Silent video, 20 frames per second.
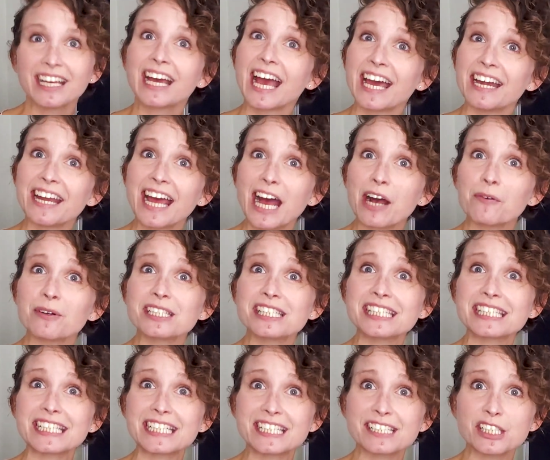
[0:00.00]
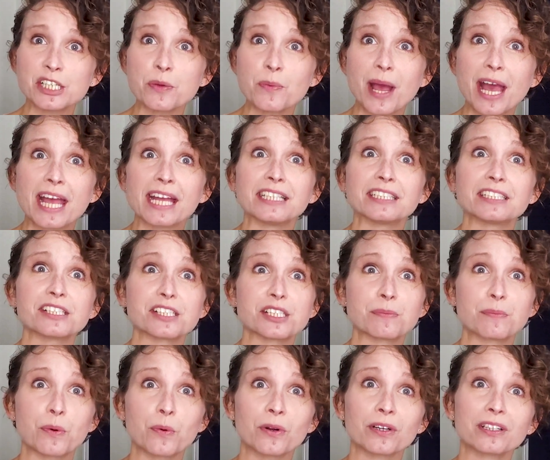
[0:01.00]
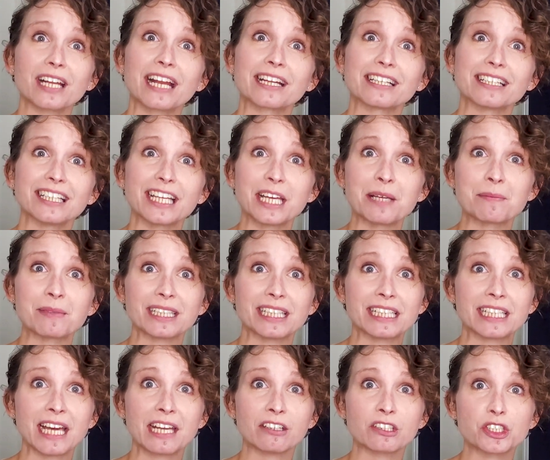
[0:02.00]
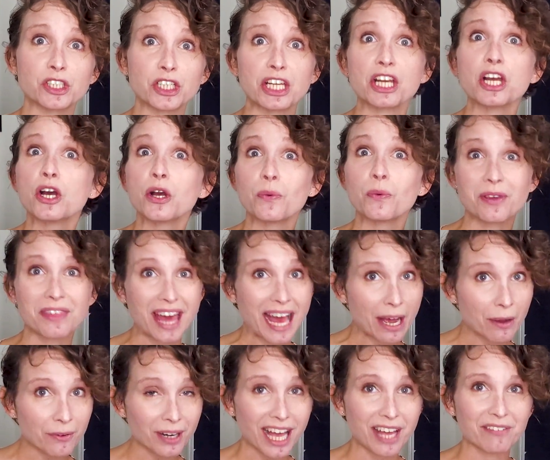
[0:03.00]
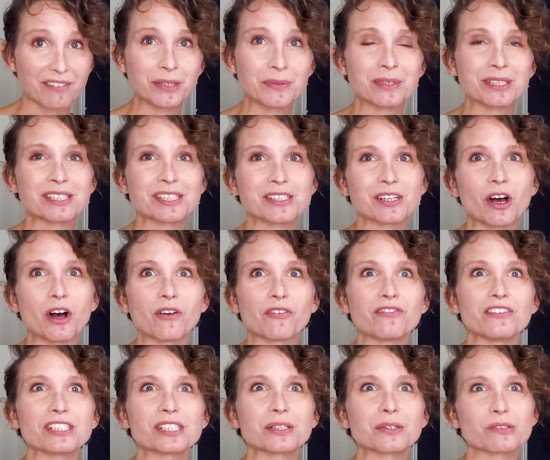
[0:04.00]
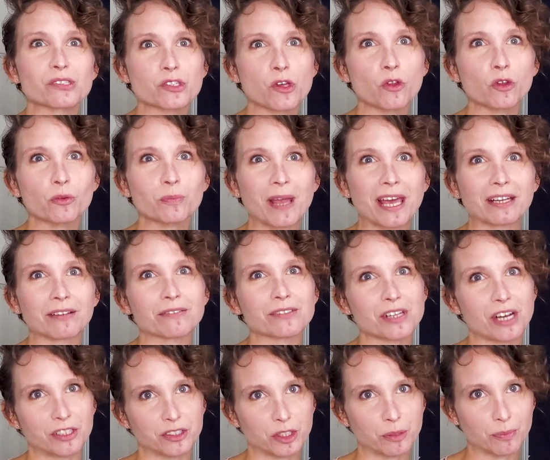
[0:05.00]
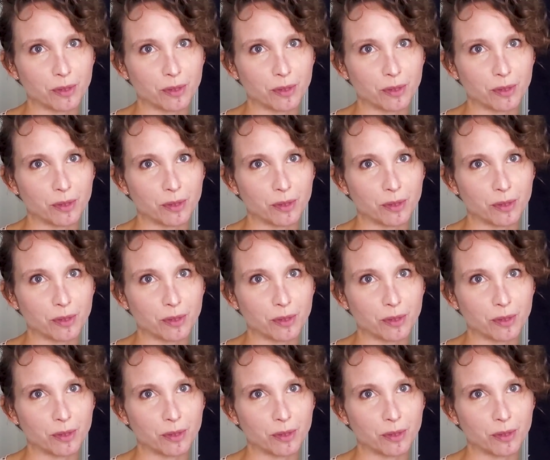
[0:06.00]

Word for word: and how it's an easy way to support and claim clean energy without having to install physical solar panels on your